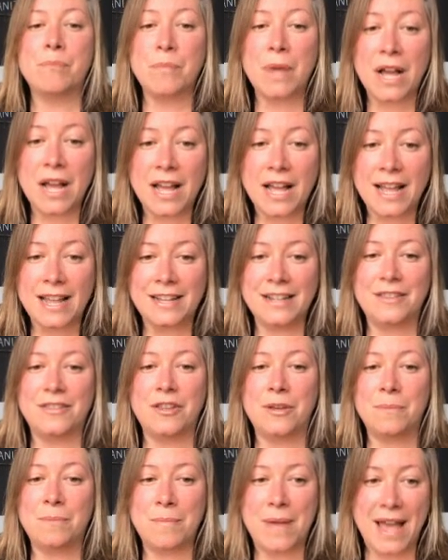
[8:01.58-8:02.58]
But
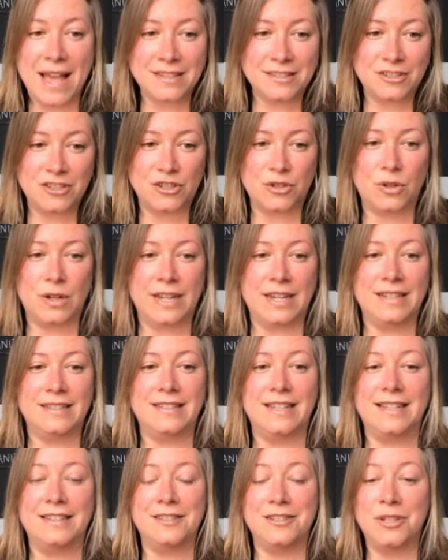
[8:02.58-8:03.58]
the best
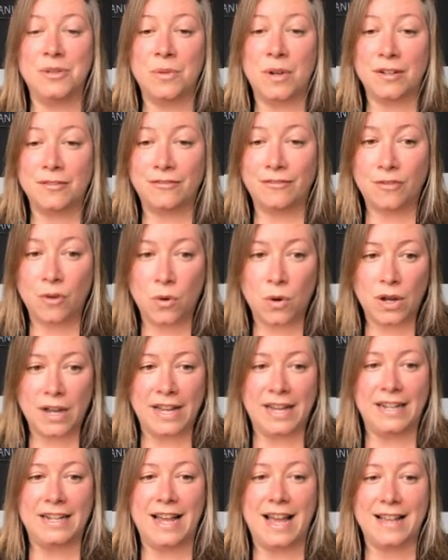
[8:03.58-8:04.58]
choice is to
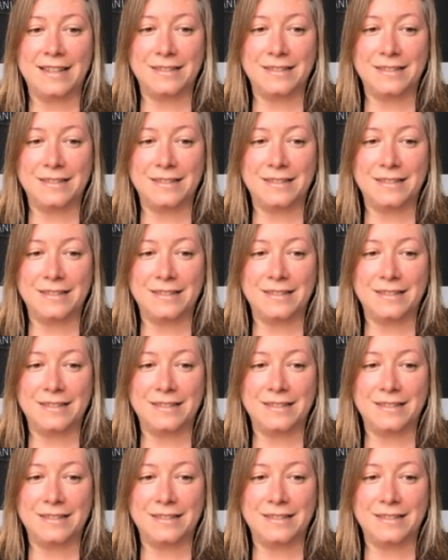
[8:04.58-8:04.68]
avoid